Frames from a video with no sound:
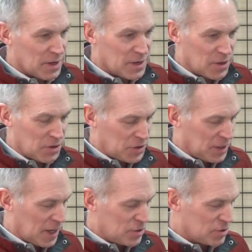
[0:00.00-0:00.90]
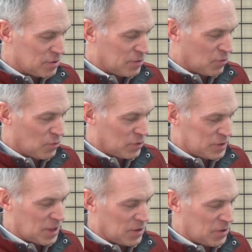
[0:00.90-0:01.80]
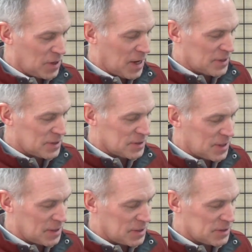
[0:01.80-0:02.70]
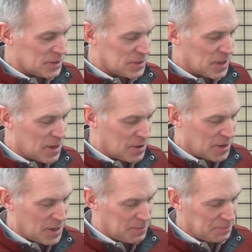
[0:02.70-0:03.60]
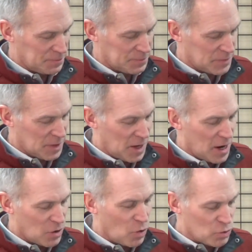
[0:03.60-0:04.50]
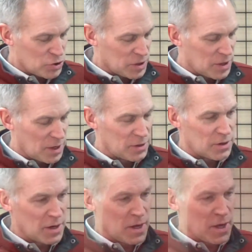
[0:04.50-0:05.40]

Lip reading: Another thing I should tell you guys is that this is our ocean color.